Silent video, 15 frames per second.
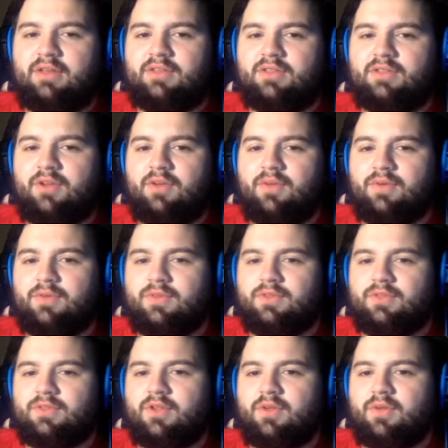Star Wars,
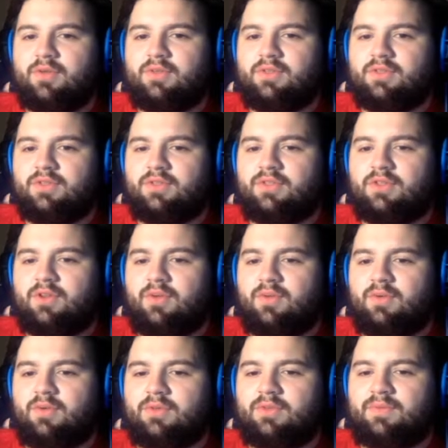Star Wars, Star
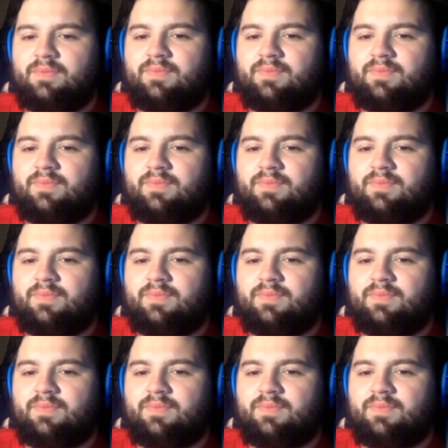Wars,